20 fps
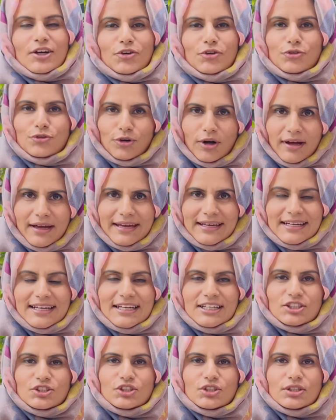Right,
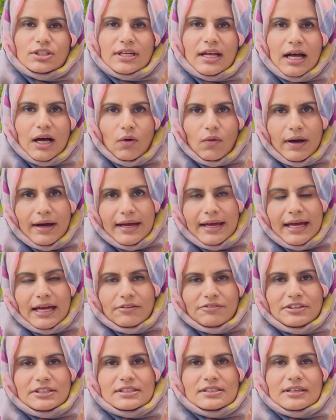so now I
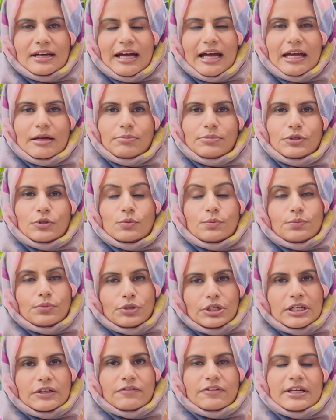have described you
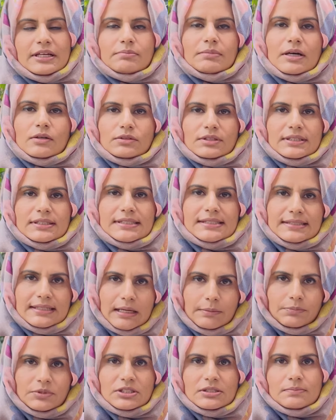briefly about the
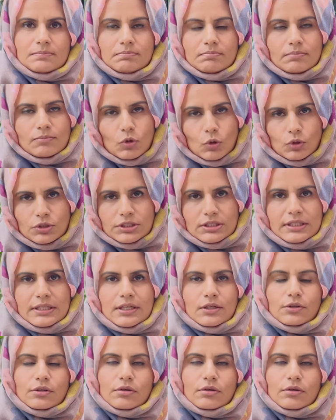steps, mostly